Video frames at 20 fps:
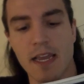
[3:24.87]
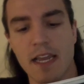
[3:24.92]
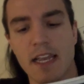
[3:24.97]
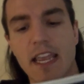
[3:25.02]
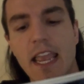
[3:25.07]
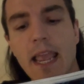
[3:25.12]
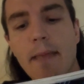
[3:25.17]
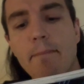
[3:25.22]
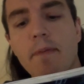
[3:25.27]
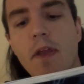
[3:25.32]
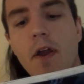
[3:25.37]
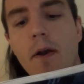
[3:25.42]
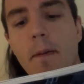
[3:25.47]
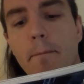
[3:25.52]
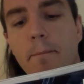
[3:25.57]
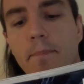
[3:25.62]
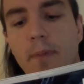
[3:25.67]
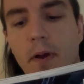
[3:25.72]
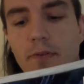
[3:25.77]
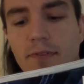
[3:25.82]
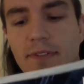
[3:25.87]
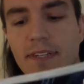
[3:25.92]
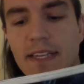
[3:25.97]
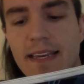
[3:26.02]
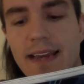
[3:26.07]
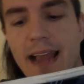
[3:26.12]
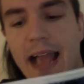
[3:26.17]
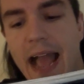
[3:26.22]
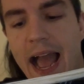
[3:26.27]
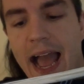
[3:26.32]
Keep your
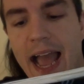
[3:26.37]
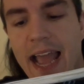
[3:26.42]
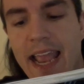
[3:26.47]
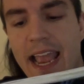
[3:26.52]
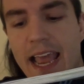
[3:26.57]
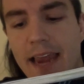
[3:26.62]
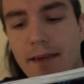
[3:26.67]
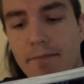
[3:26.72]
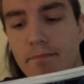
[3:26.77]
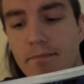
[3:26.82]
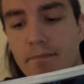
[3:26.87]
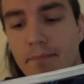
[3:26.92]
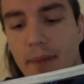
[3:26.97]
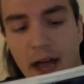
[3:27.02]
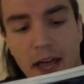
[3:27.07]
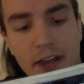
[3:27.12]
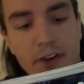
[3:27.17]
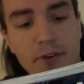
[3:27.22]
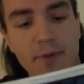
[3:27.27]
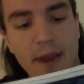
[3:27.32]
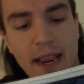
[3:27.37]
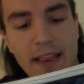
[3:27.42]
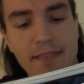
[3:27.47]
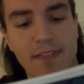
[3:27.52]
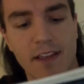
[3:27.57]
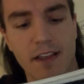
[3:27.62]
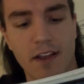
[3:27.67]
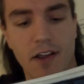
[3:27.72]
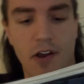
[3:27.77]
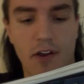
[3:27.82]
protein high and moderate
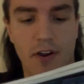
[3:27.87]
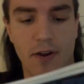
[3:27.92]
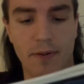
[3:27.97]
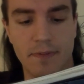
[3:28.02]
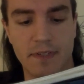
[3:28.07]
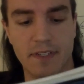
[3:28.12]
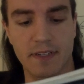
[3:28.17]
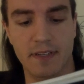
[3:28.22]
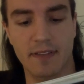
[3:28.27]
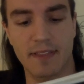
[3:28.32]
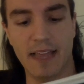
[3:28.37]
the carbs.